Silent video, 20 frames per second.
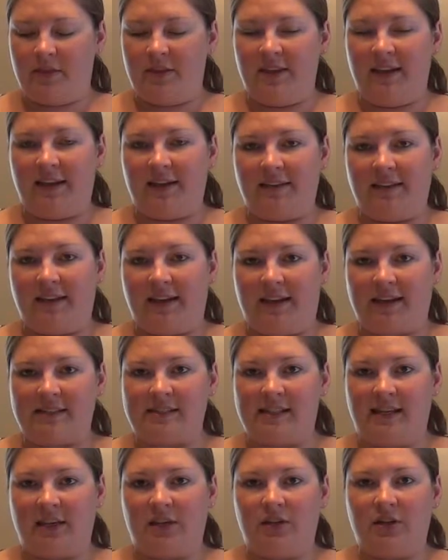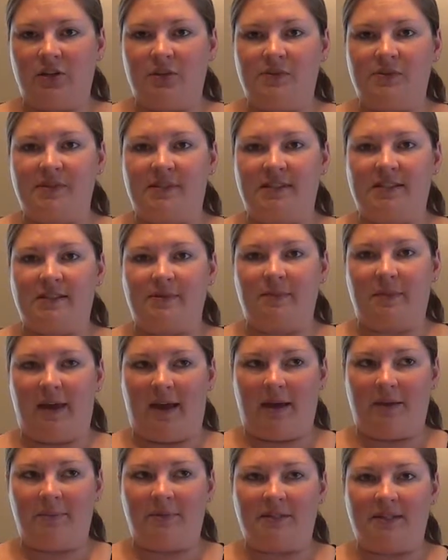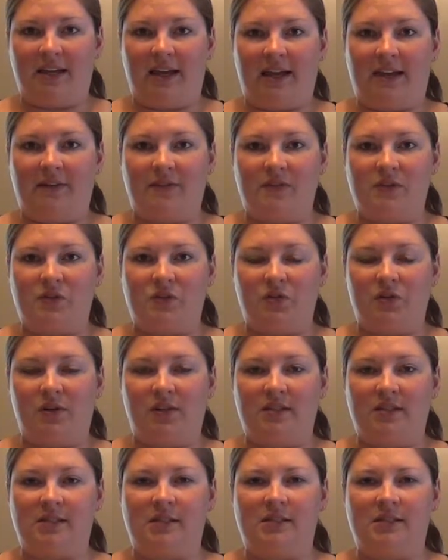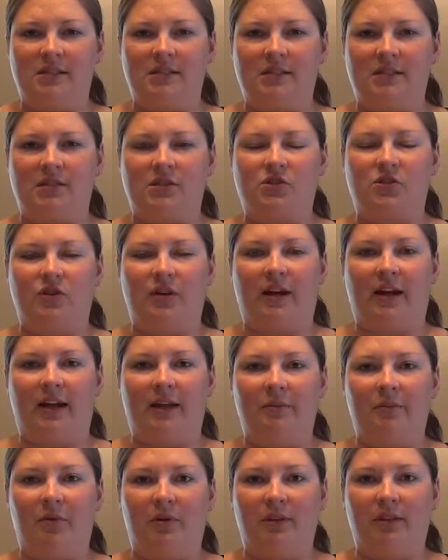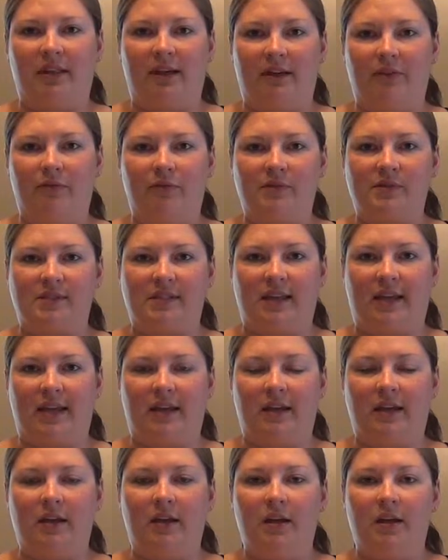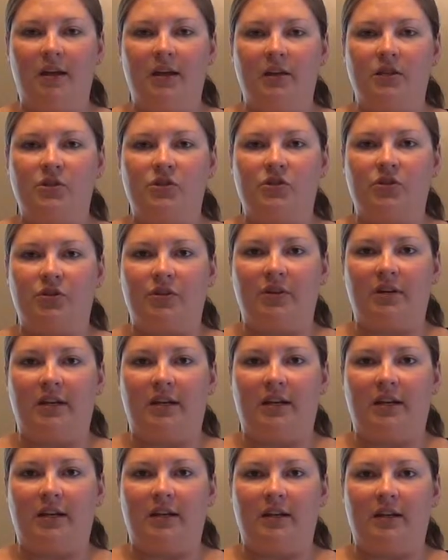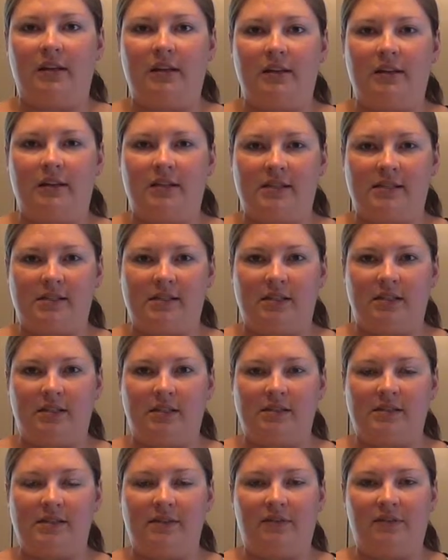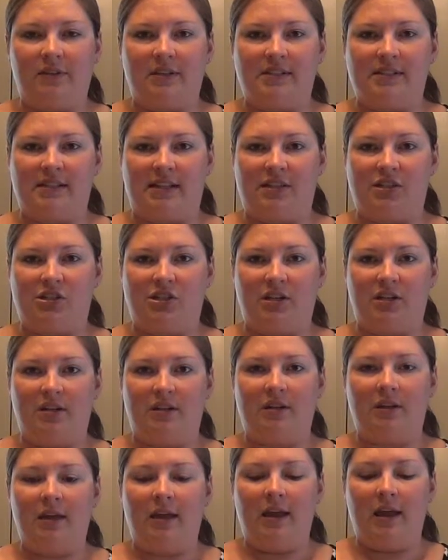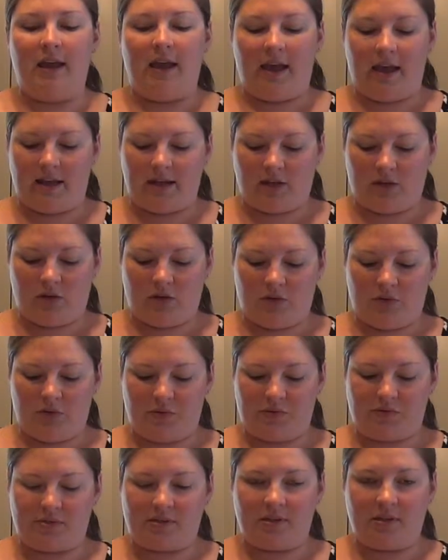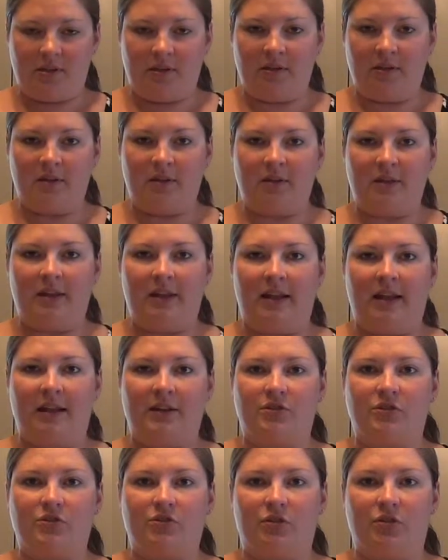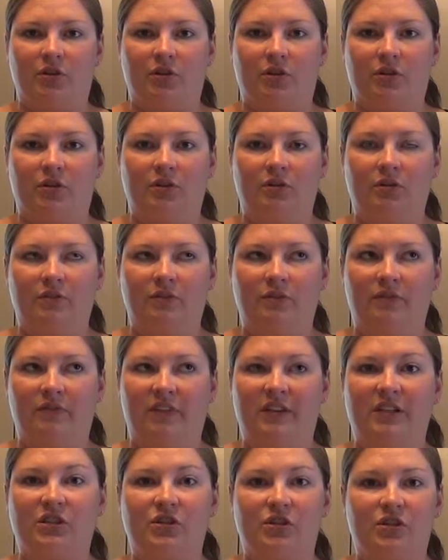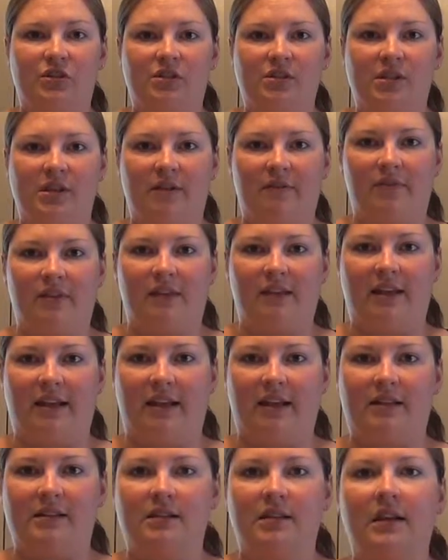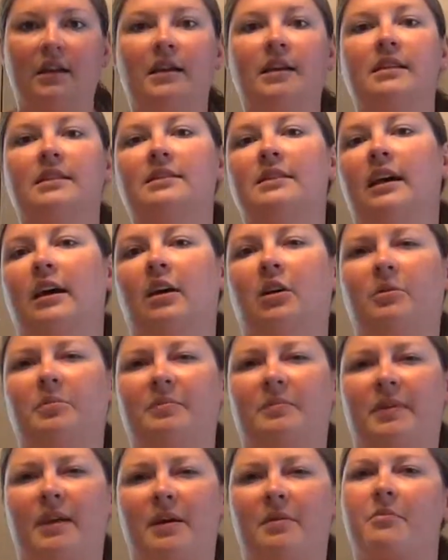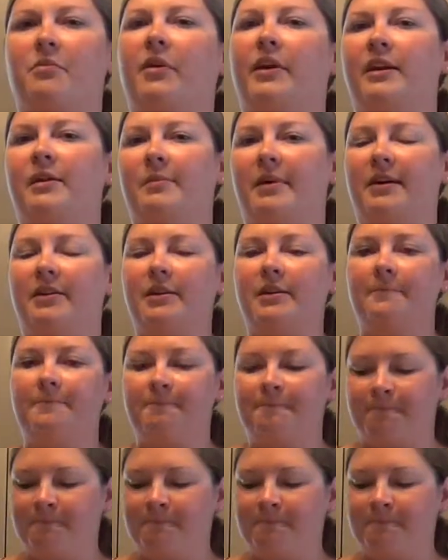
In class, I could use this map to have students describe what life was like during this civilization and use the natural features of the land to help them write about it.